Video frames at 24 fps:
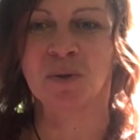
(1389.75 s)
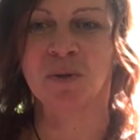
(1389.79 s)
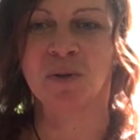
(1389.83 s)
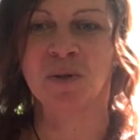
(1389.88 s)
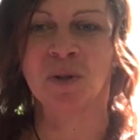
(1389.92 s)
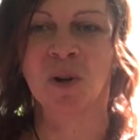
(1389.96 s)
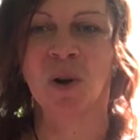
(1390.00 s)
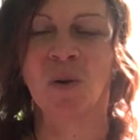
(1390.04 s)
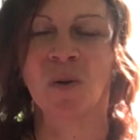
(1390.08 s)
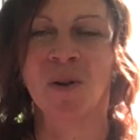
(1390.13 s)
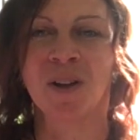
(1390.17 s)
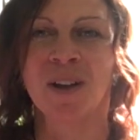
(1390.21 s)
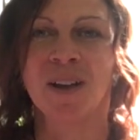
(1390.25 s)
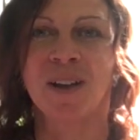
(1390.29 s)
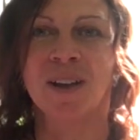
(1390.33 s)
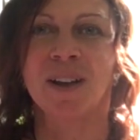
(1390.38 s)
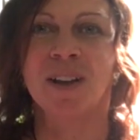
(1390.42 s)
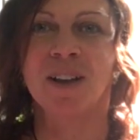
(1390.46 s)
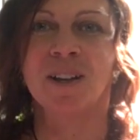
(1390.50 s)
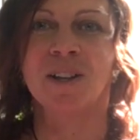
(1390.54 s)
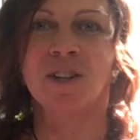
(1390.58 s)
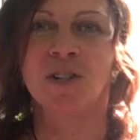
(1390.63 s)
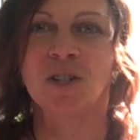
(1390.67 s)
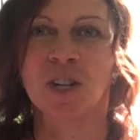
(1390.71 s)
So
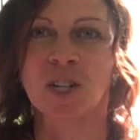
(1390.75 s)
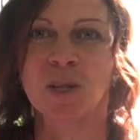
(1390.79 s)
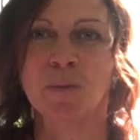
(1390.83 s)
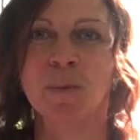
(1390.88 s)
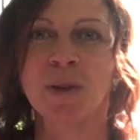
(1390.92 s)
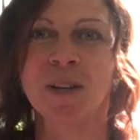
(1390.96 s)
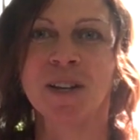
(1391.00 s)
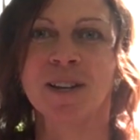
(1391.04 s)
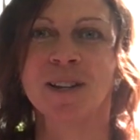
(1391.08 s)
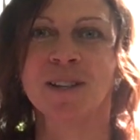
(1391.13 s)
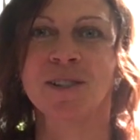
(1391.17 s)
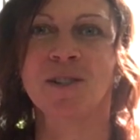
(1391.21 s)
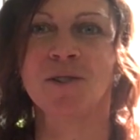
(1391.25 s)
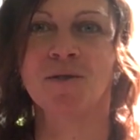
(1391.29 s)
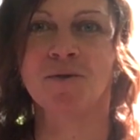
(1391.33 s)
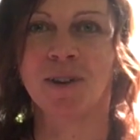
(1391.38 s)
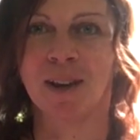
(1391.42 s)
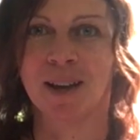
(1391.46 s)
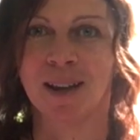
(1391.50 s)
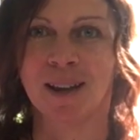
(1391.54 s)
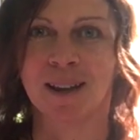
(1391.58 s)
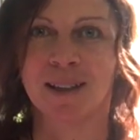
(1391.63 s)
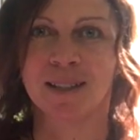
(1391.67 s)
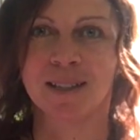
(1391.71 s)
just because you
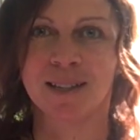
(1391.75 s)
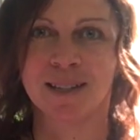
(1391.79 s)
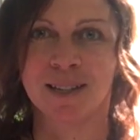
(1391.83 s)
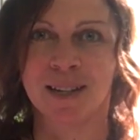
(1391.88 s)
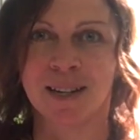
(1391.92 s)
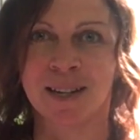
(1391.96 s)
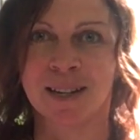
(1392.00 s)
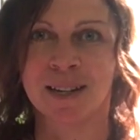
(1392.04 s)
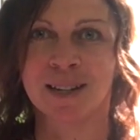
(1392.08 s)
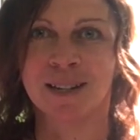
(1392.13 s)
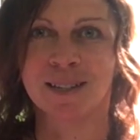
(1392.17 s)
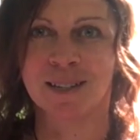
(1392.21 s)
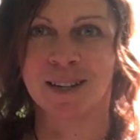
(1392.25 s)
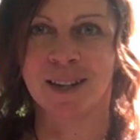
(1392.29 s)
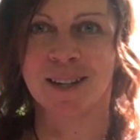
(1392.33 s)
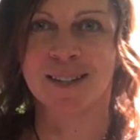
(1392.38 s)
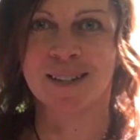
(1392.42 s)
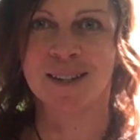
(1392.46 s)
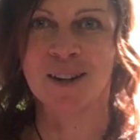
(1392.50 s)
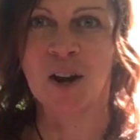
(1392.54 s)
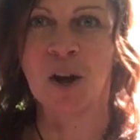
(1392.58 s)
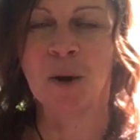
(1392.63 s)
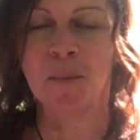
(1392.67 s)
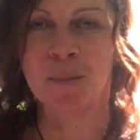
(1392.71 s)
can't see it
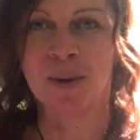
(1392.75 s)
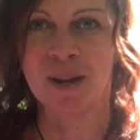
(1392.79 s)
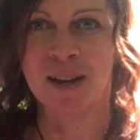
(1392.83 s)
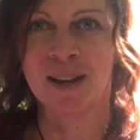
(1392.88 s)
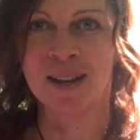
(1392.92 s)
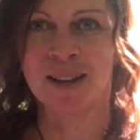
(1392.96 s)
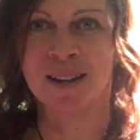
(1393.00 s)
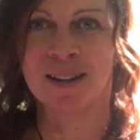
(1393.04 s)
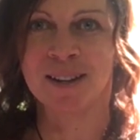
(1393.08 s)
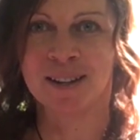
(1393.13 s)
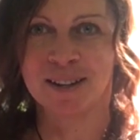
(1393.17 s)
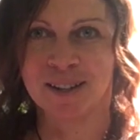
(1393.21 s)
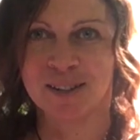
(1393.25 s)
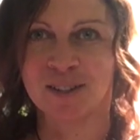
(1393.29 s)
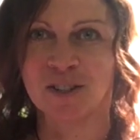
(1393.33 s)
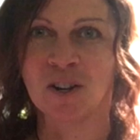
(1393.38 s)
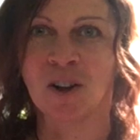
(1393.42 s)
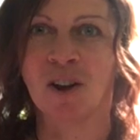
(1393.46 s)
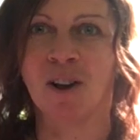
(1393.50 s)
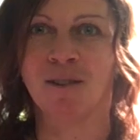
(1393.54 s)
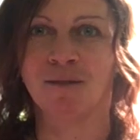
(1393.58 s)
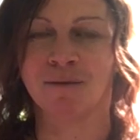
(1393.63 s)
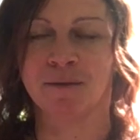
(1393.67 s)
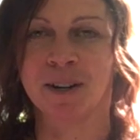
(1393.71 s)
does not mean it is
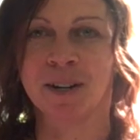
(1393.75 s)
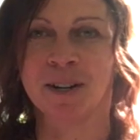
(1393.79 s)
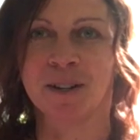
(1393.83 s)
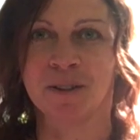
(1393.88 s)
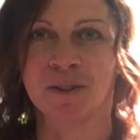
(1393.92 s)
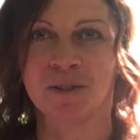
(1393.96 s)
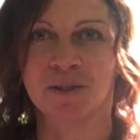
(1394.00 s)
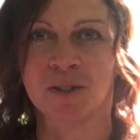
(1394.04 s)
not real.